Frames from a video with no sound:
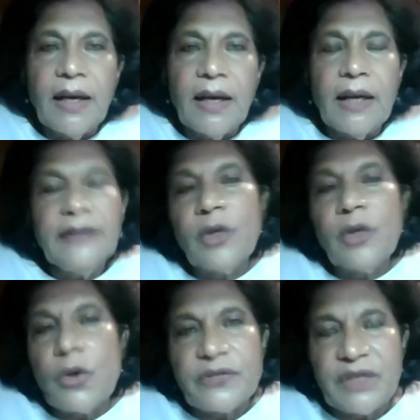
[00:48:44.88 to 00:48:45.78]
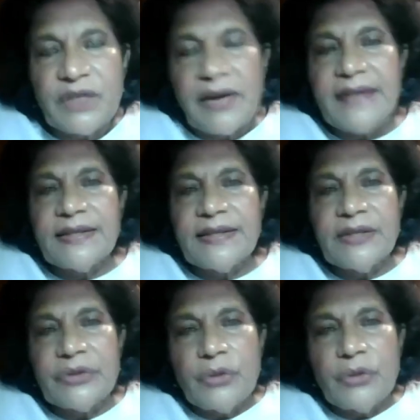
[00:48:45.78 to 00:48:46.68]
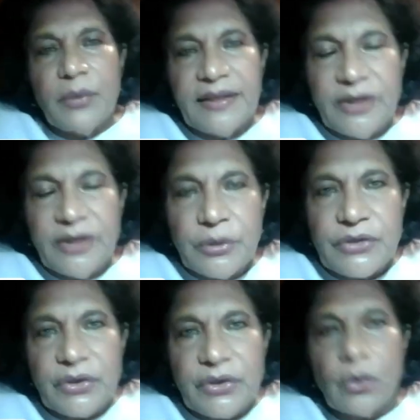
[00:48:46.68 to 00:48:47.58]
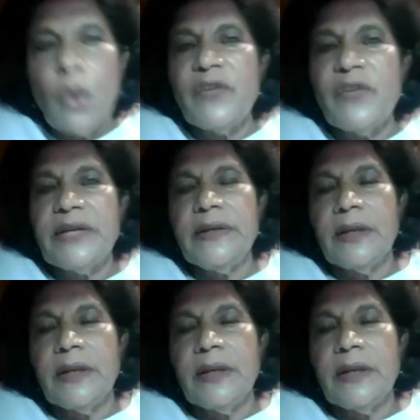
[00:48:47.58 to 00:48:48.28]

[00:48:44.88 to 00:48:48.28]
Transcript: in the course of the crisis, whether it was the COVID